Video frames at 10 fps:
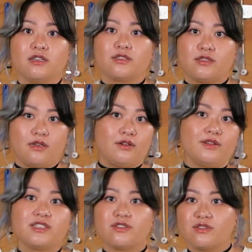So
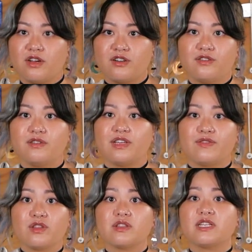in Toronto,
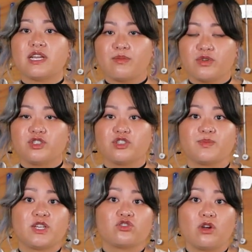even though the temperatures
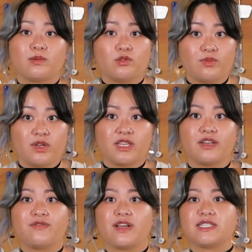might drop to a point that
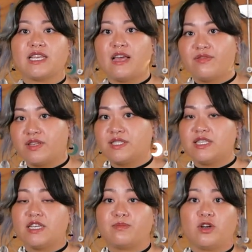affects the
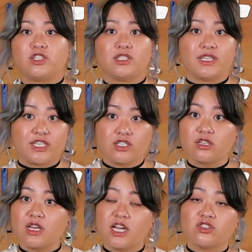efficacy and modulation
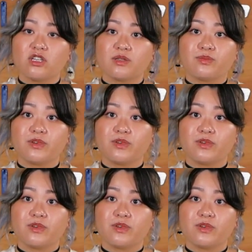on the hydraulic